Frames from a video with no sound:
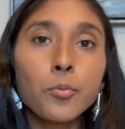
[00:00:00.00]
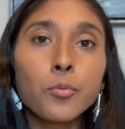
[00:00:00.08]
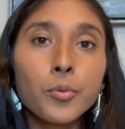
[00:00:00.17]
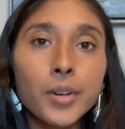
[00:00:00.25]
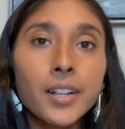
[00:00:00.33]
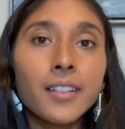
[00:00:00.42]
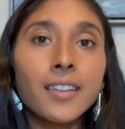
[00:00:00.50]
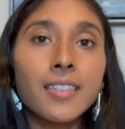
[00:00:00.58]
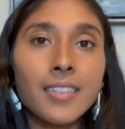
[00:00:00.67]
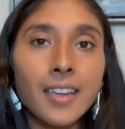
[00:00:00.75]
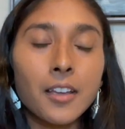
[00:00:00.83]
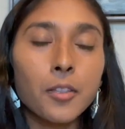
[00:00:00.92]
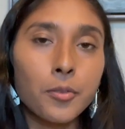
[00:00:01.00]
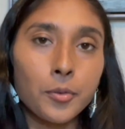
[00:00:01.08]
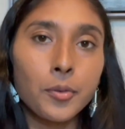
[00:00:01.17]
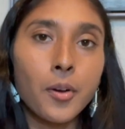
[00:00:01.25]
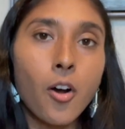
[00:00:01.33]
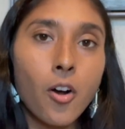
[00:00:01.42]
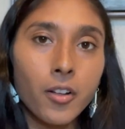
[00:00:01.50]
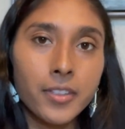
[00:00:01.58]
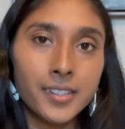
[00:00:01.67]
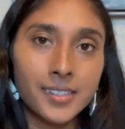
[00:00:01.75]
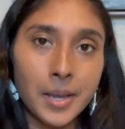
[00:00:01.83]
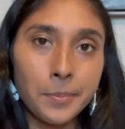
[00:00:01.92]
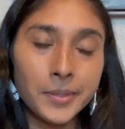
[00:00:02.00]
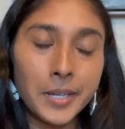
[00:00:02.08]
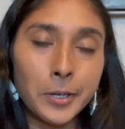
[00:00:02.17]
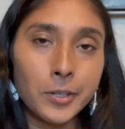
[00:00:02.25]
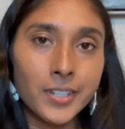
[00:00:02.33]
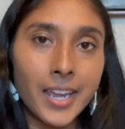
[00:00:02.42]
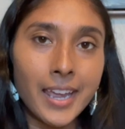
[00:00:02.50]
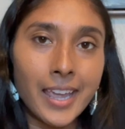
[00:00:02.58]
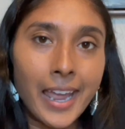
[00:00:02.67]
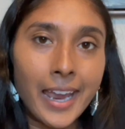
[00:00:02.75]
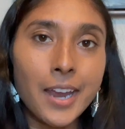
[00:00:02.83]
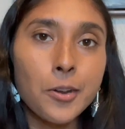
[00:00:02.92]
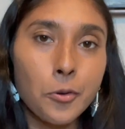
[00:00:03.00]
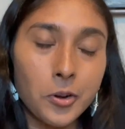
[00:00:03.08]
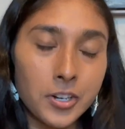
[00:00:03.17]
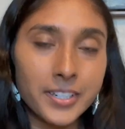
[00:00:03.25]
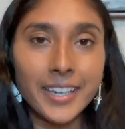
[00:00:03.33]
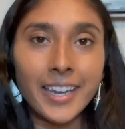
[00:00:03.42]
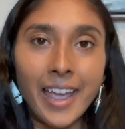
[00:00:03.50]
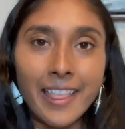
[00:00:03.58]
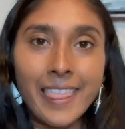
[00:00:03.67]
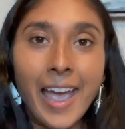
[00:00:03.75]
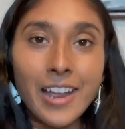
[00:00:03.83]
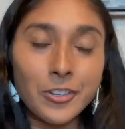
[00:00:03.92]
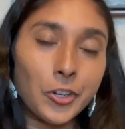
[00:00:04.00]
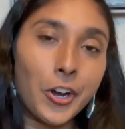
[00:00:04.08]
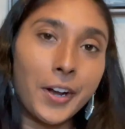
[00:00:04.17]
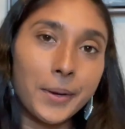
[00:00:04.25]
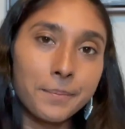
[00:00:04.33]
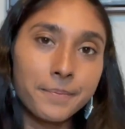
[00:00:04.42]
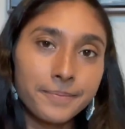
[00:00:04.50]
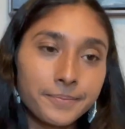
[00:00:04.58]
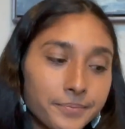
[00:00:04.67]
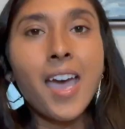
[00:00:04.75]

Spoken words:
really think through all the steps that you're taking in order to get that job.